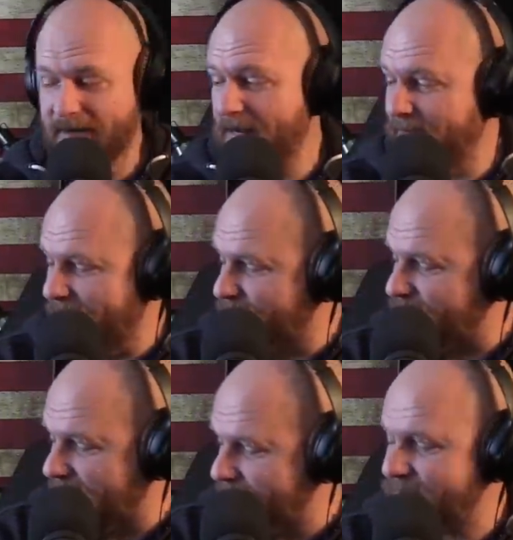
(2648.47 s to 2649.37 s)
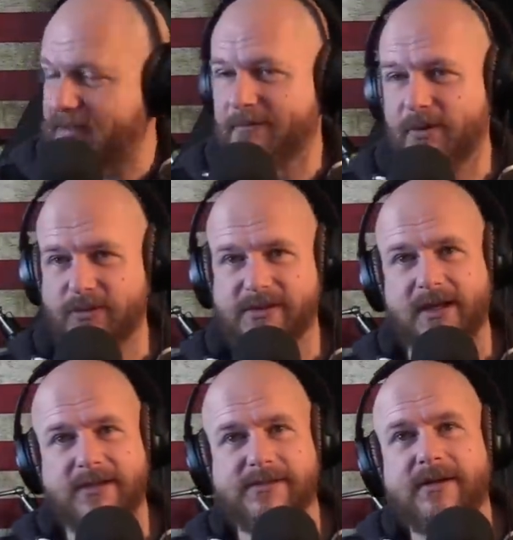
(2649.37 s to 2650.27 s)
I'm a little jealous of him most
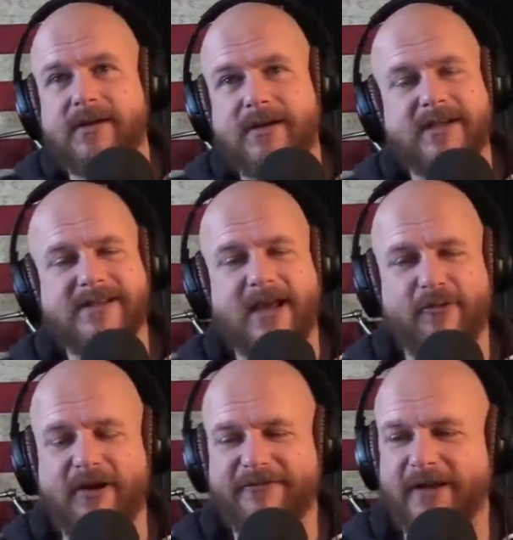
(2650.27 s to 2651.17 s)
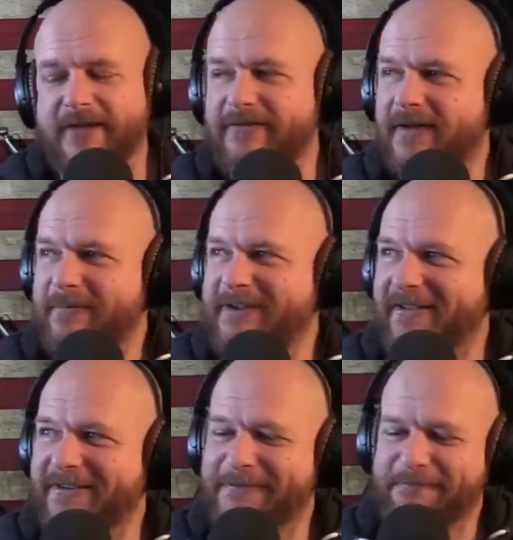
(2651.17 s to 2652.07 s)
days. He's got a rough life, I'm
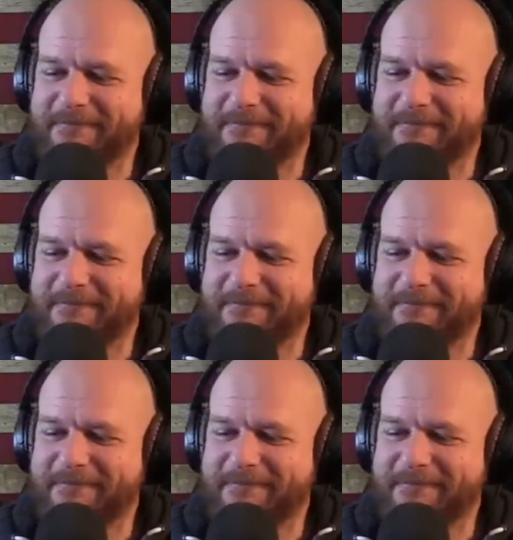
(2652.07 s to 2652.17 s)
telling you.